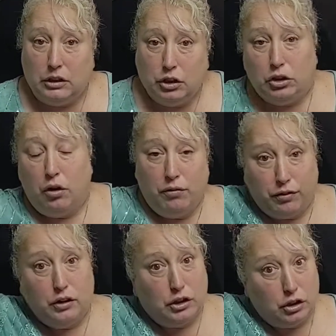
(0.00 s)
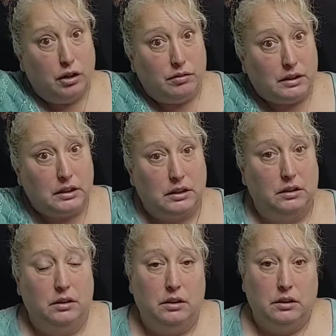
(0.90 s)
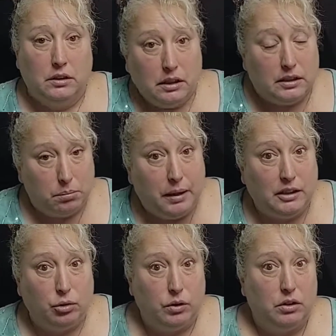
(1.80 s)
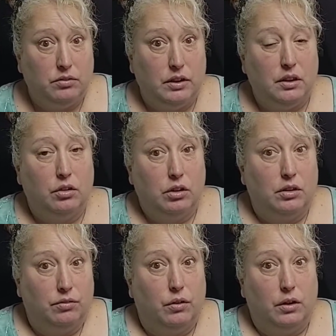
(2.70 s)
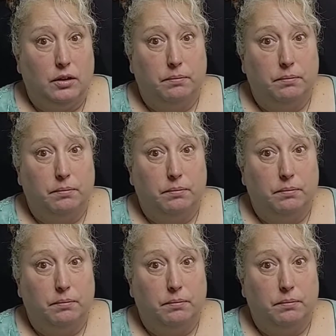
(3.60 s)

chauffeured service. It depends what you're really looking for.